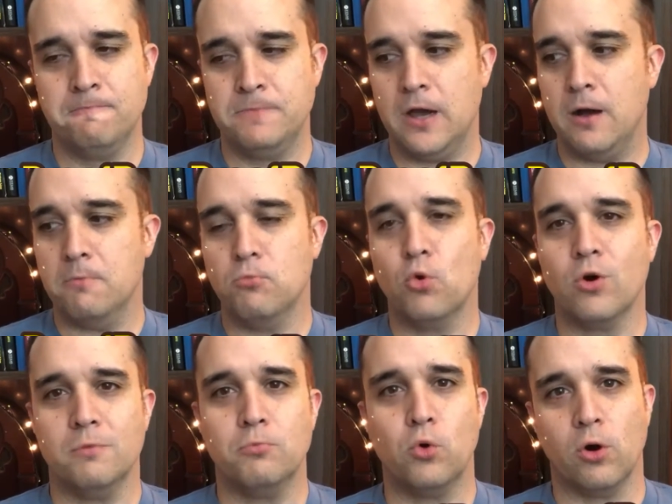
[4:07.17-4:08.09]
more
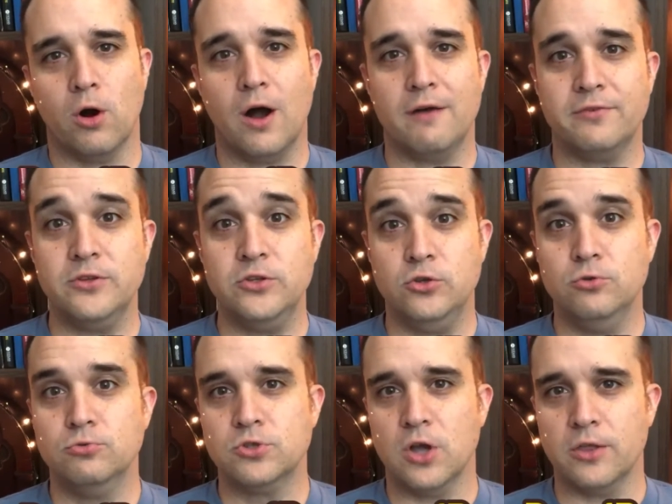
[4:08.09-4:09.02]
and more often
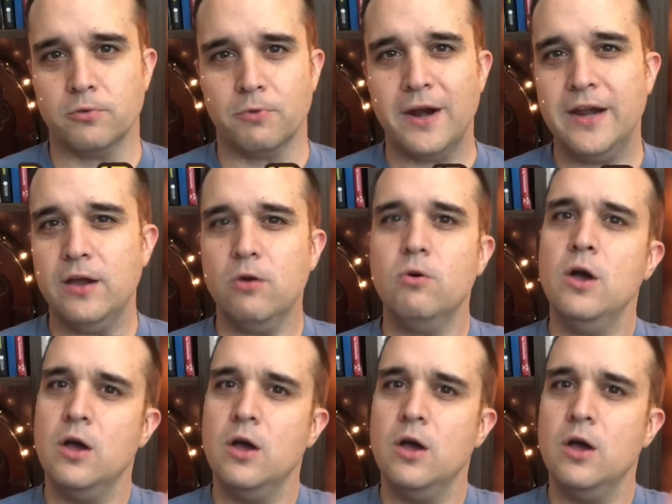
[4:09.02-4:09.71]
used on the radio,